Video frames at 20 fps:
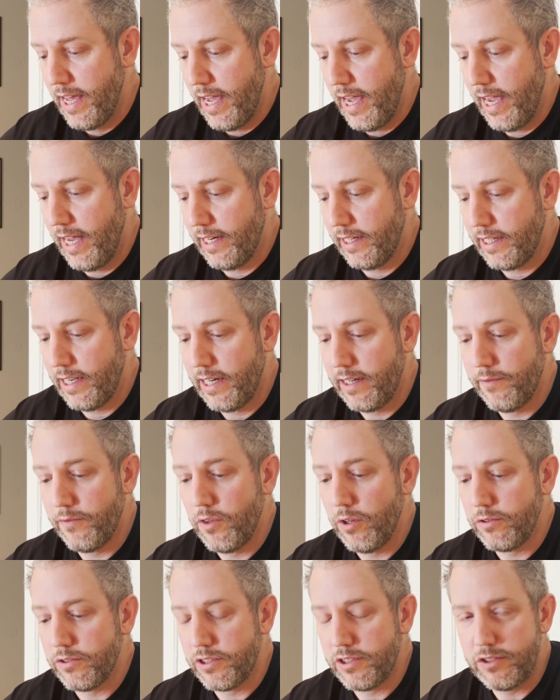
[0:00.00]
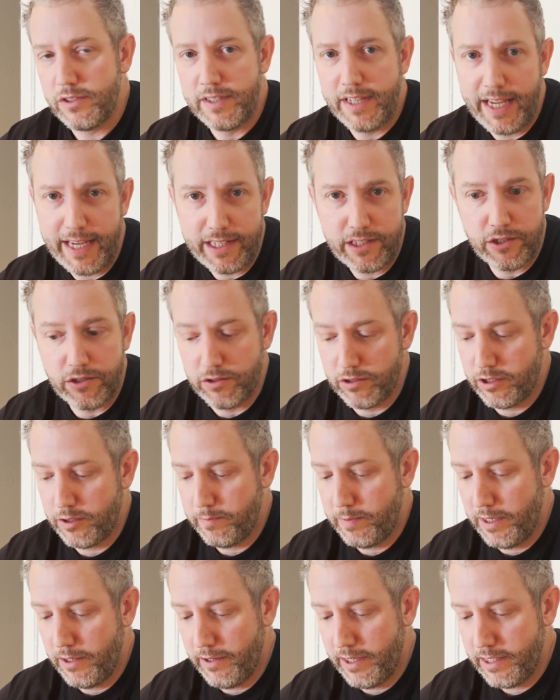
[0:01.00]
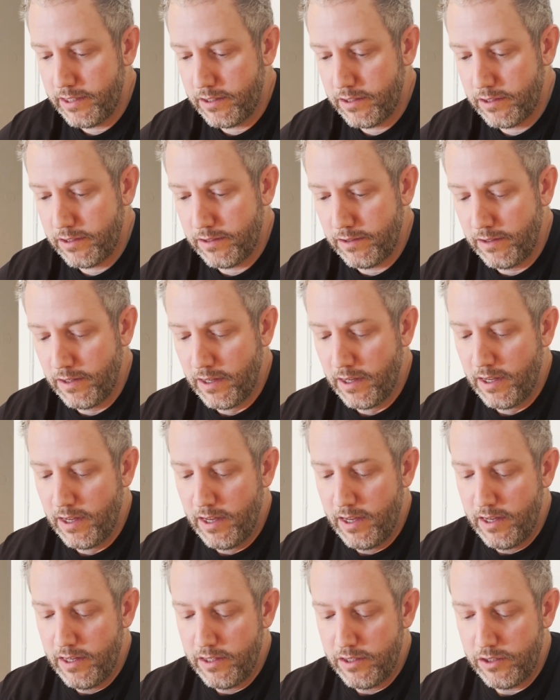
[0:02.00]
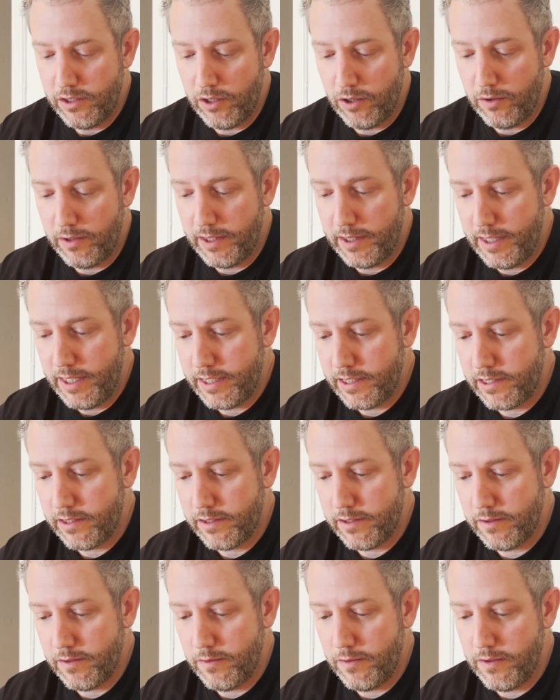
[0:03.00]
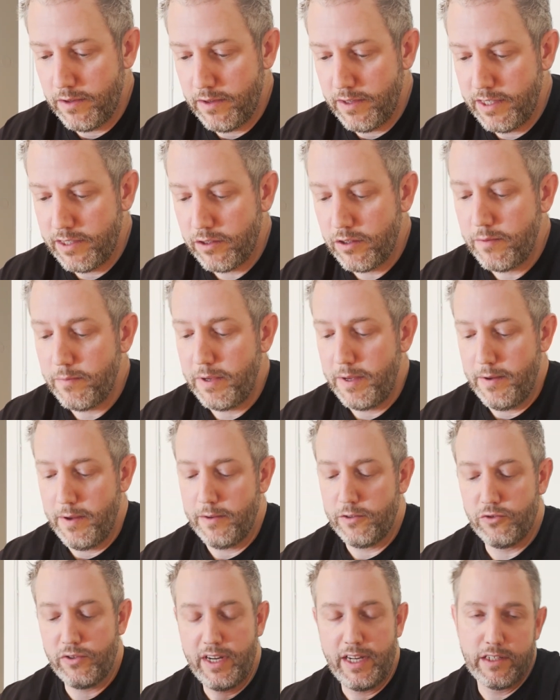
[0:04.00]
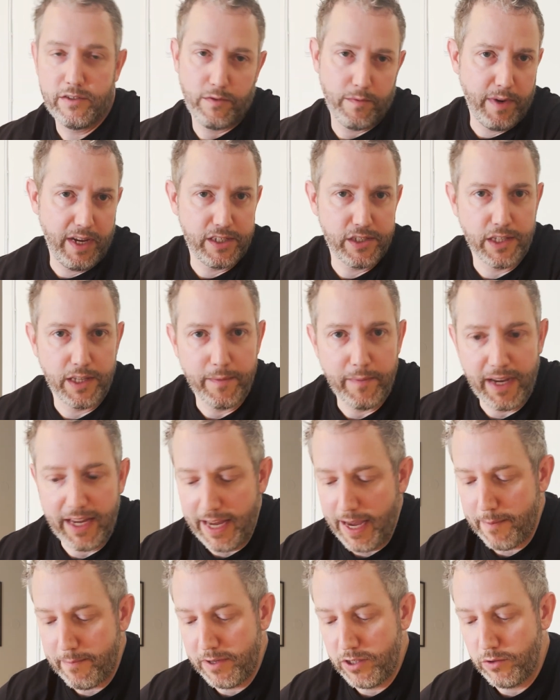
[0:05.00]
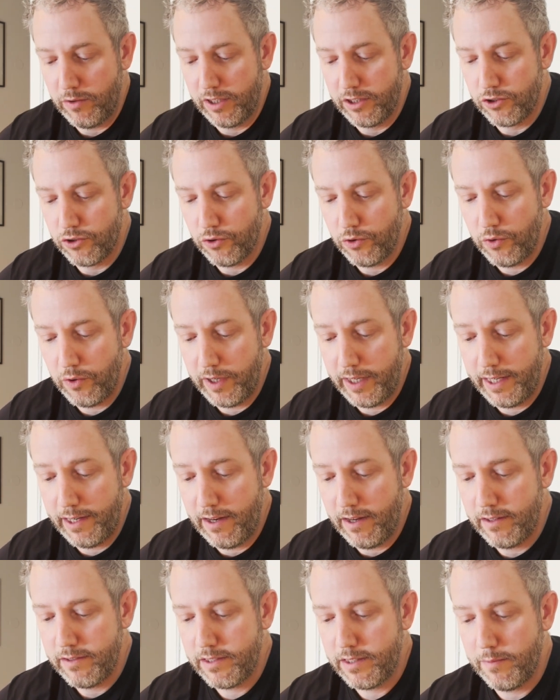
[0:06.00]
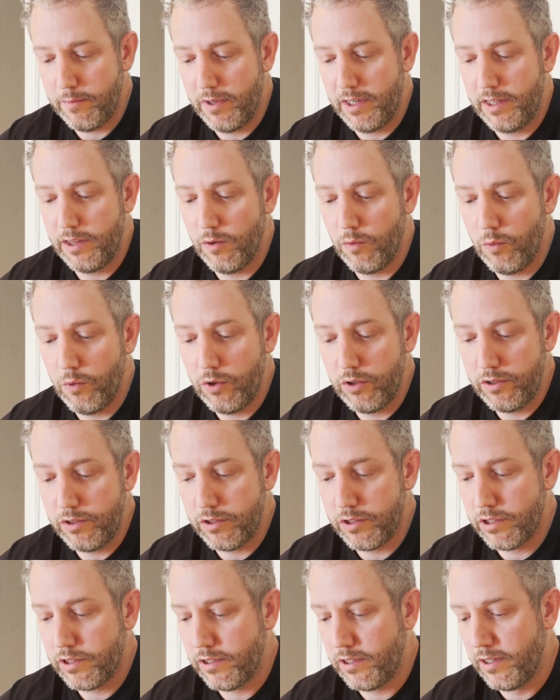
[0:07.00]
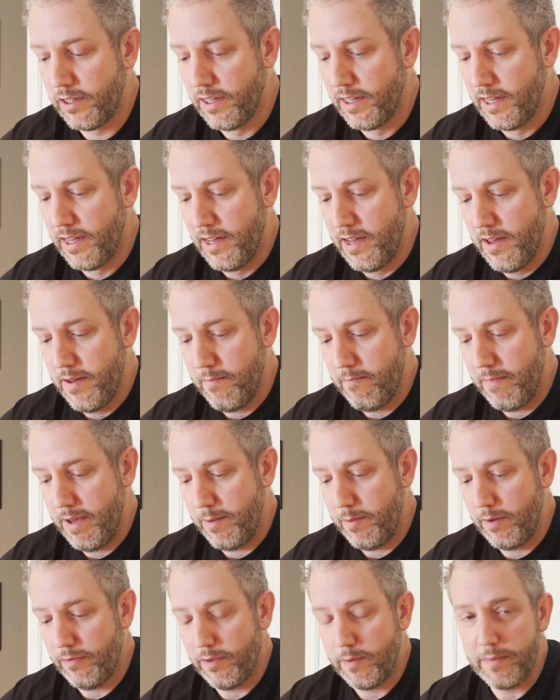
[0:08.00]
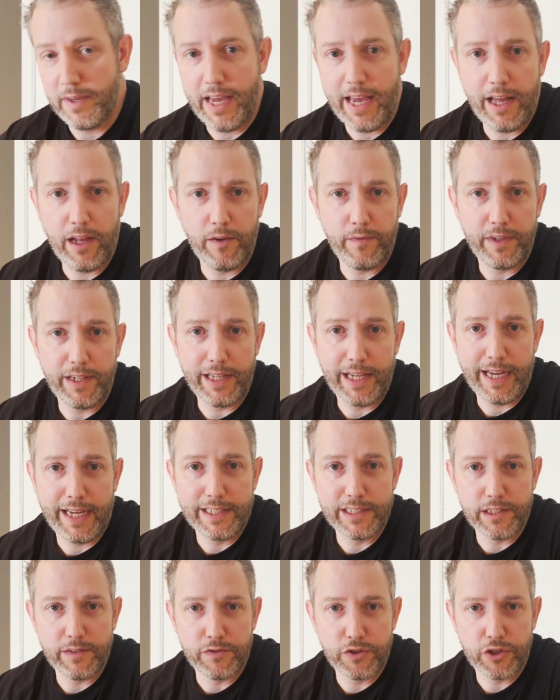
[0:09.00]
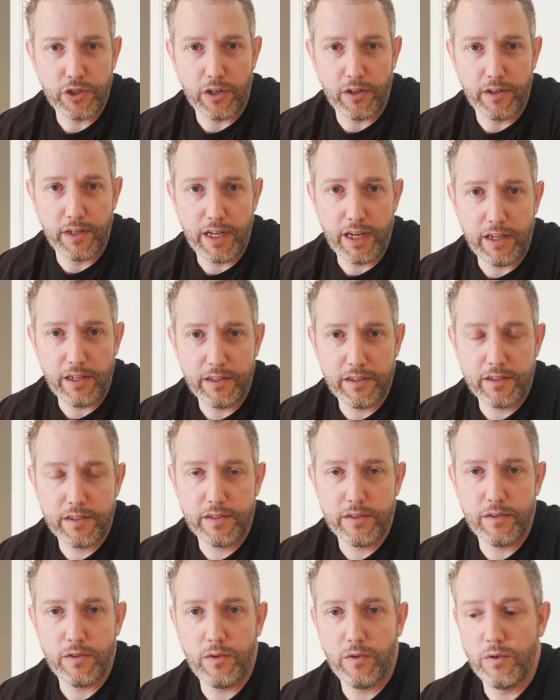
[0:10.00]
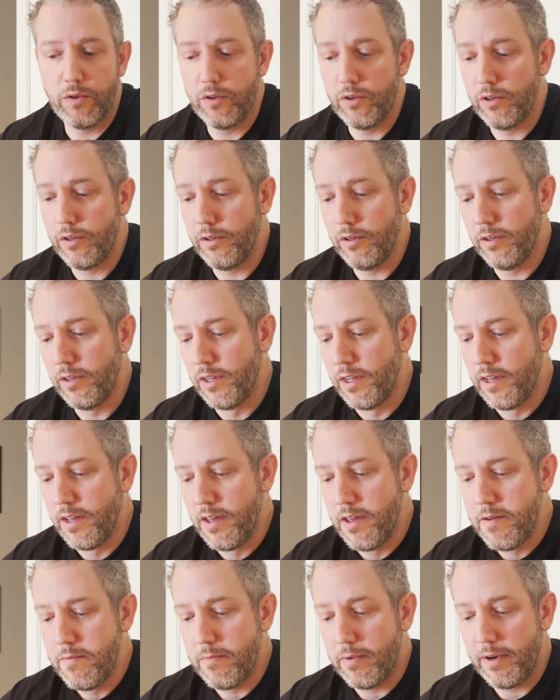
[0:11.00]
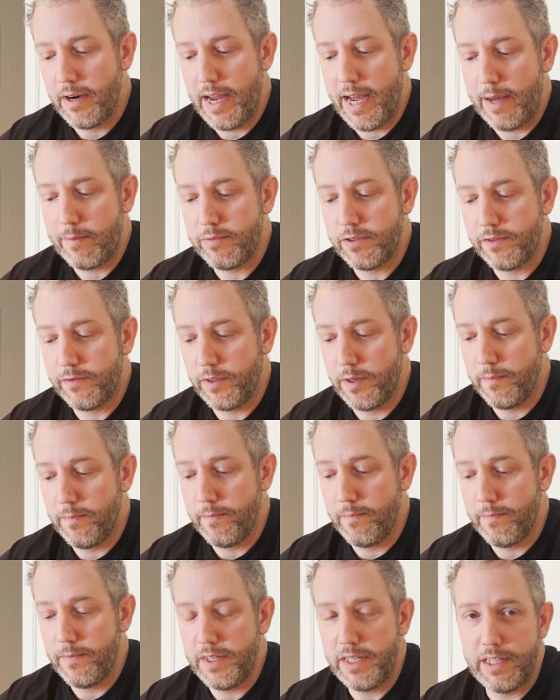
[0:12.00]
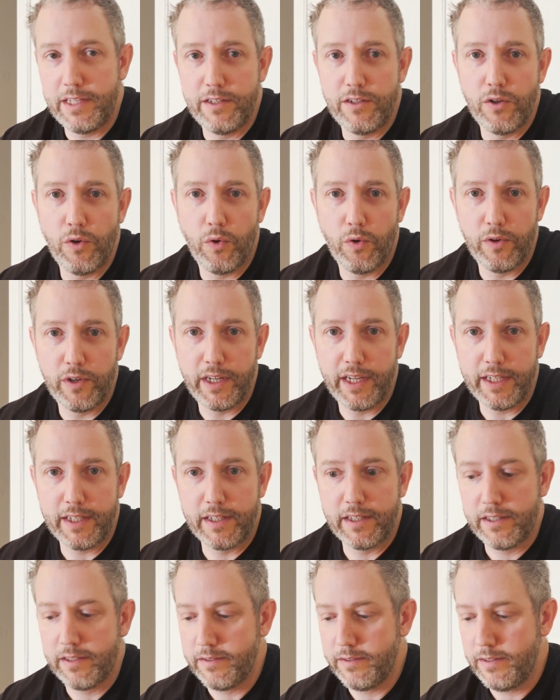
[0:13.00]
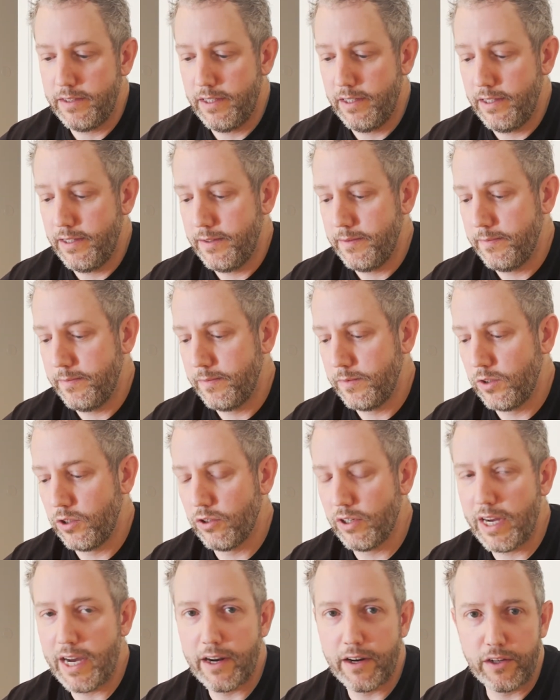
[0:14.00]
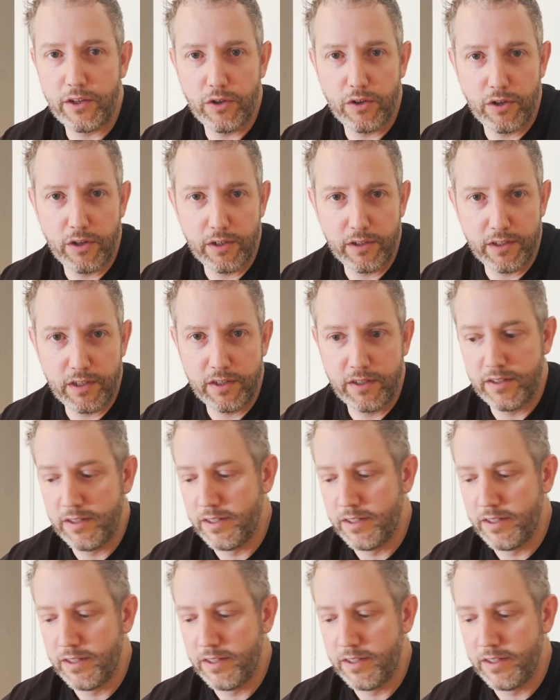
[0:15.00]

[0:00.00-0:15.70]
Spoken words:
and kind of those nature spirits. So in this could be a transformation that might happen to a druid, someone in the woods, maybe from the elven lands of Sharnalt, or perhaps from the Nordic Grarjord,